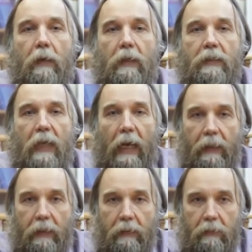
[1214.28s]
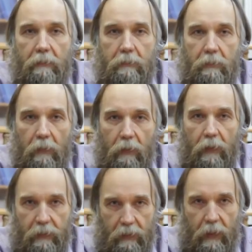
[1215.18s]
psychic
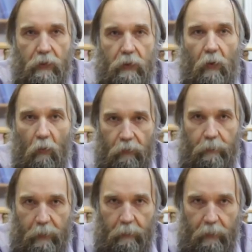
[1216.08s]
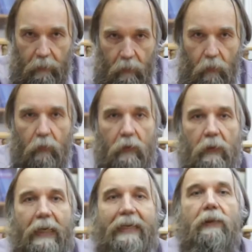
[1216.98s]
organization of the people. You could
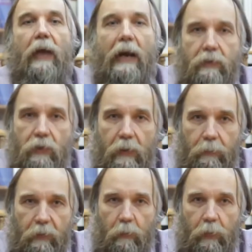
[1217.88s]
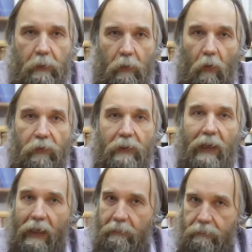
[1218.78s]
enlarge the possibility of the
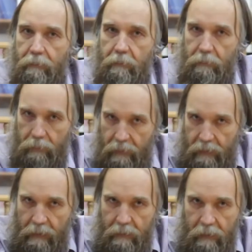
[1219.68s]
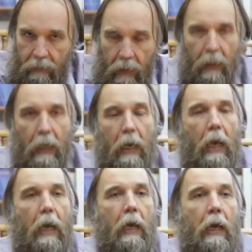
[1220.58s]
life, precisely.
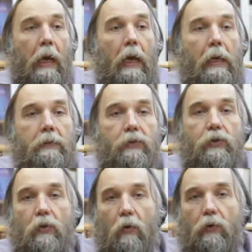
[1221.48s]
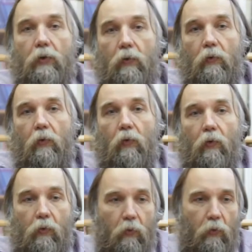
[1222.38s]
And so you
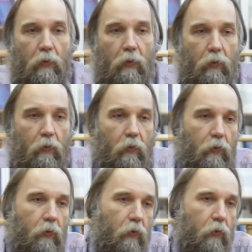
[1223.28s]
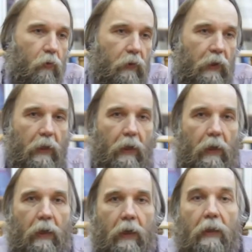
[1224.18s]
could
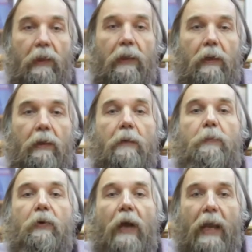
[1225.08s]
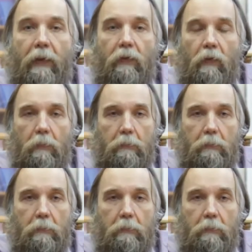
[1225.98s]
liberate